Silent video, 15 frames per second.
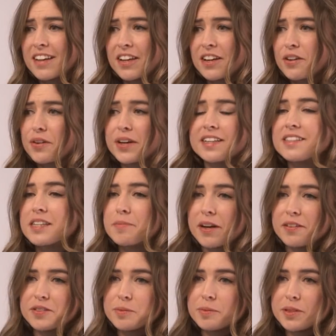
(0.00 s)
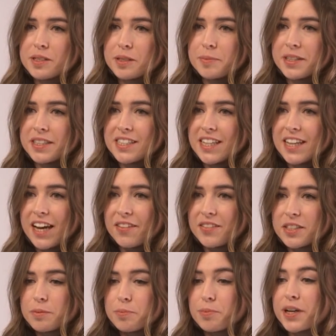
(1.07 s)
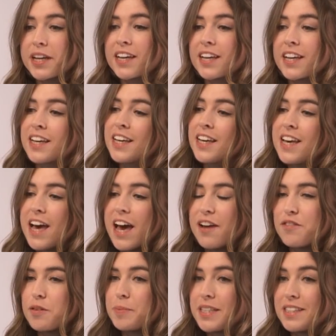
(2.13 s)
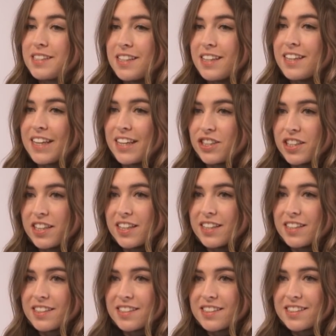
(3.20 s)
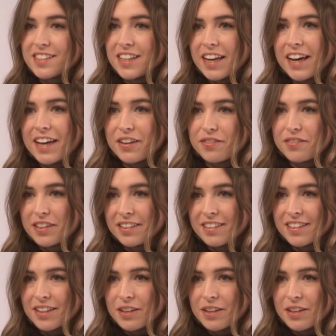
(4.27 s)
a crazy amount of responsibility in having to bring everybody's teenage years to life and